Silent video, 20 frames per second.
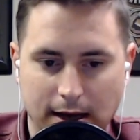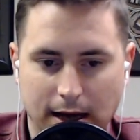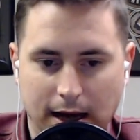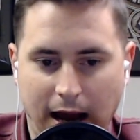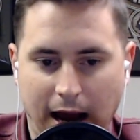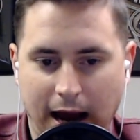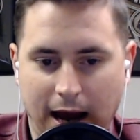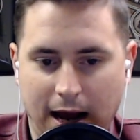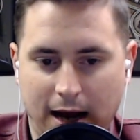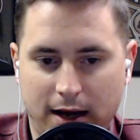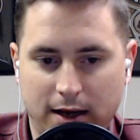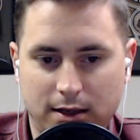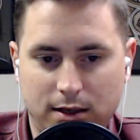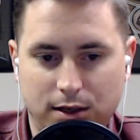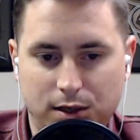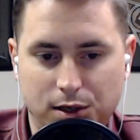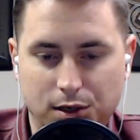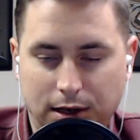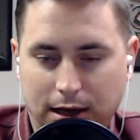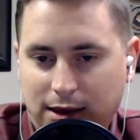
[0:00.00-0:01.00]
and
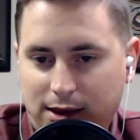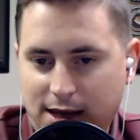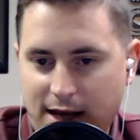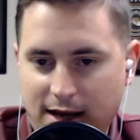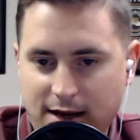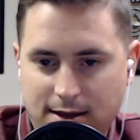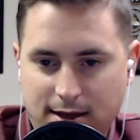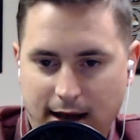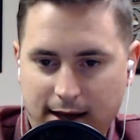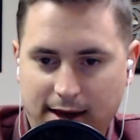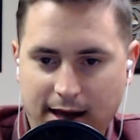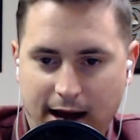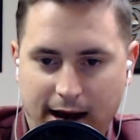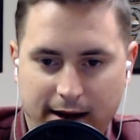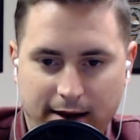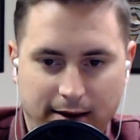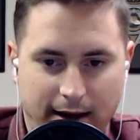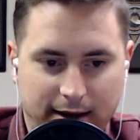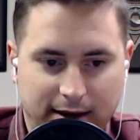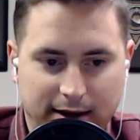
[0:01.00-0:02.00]
you get things like that
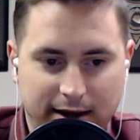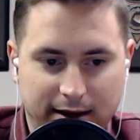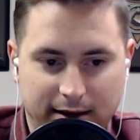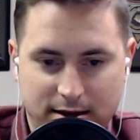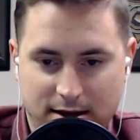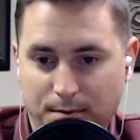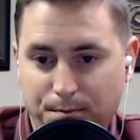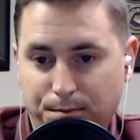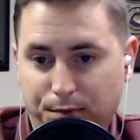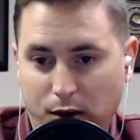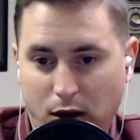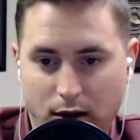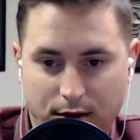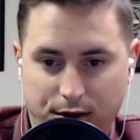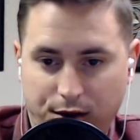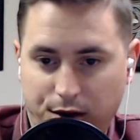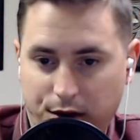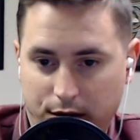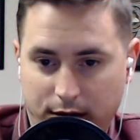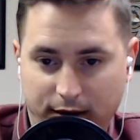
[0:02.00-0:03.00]
in like the exemplar
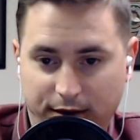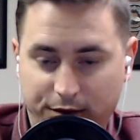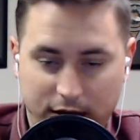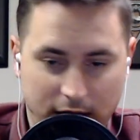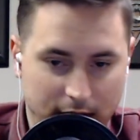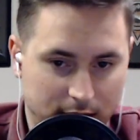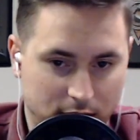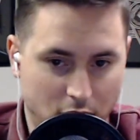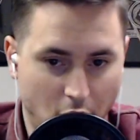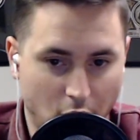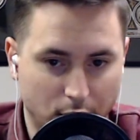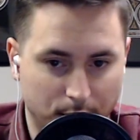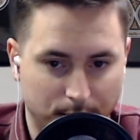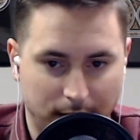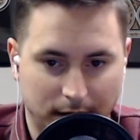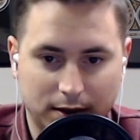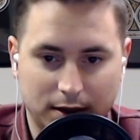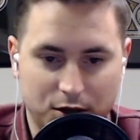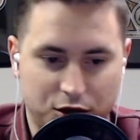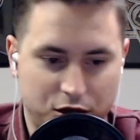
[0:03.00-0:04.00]
theory of the
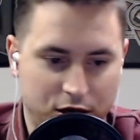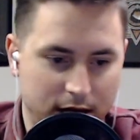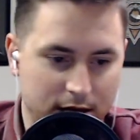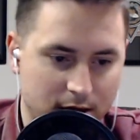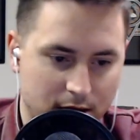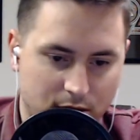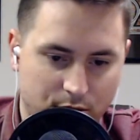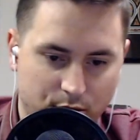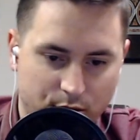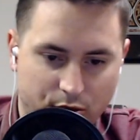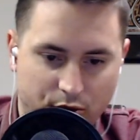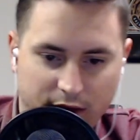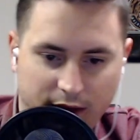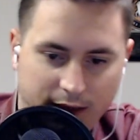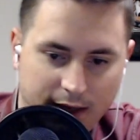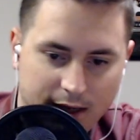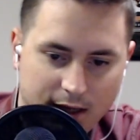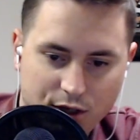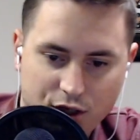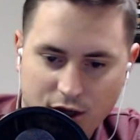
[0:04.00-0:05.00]
atonement, that Jesus was
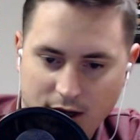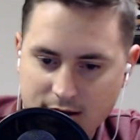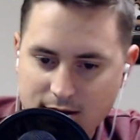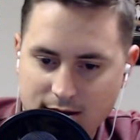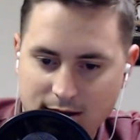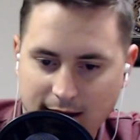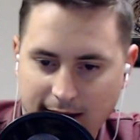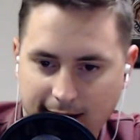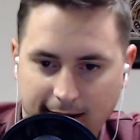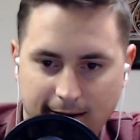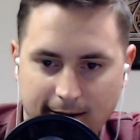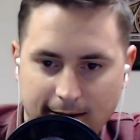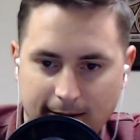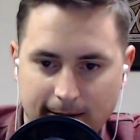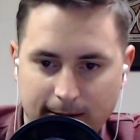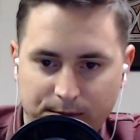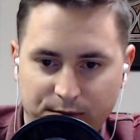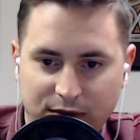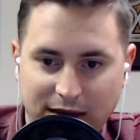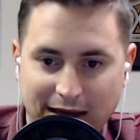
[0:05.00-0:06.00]
really just the
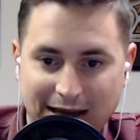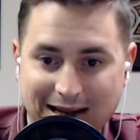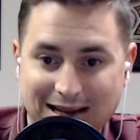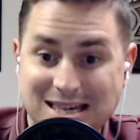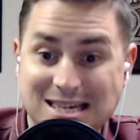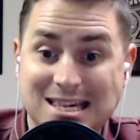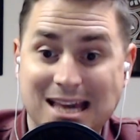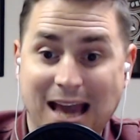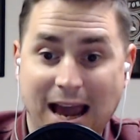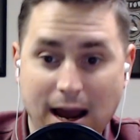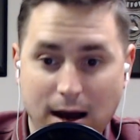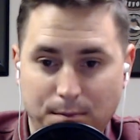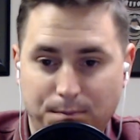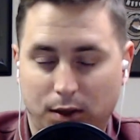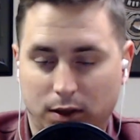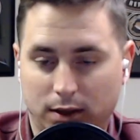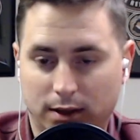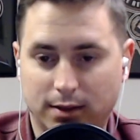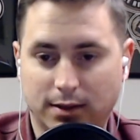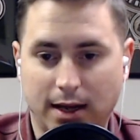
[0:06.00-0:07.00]
the
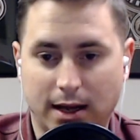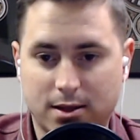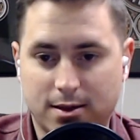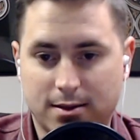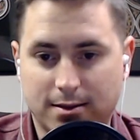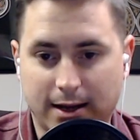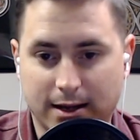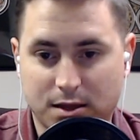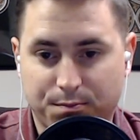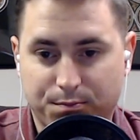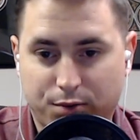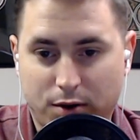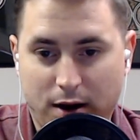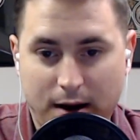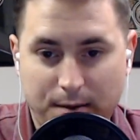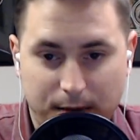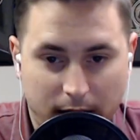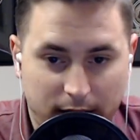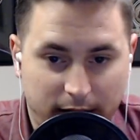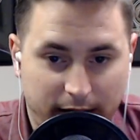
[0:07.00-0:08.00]
example, and that's that's
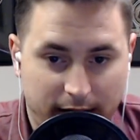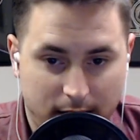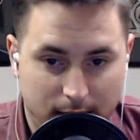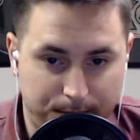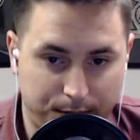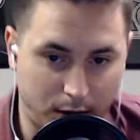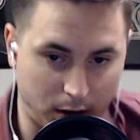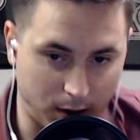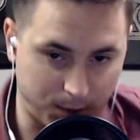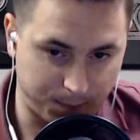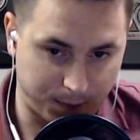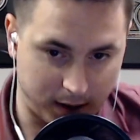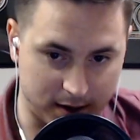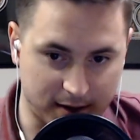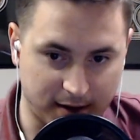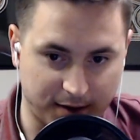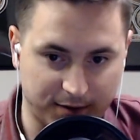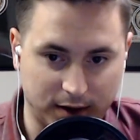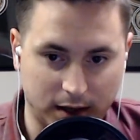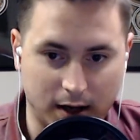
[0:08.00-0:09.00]
primarily the
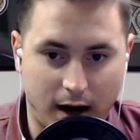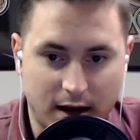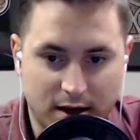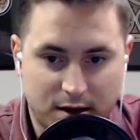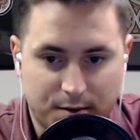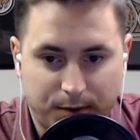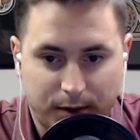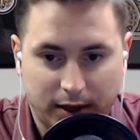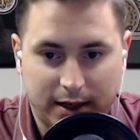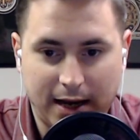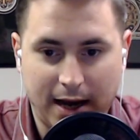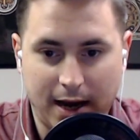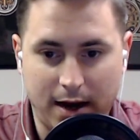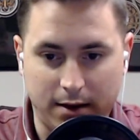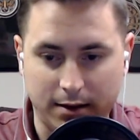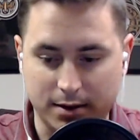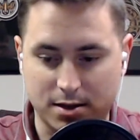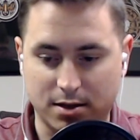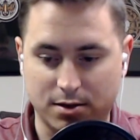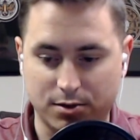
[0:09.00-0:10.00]
purpose of the gospel
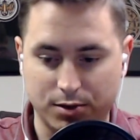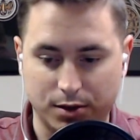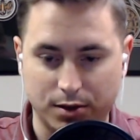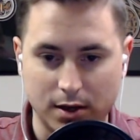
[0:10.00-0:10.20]
account is to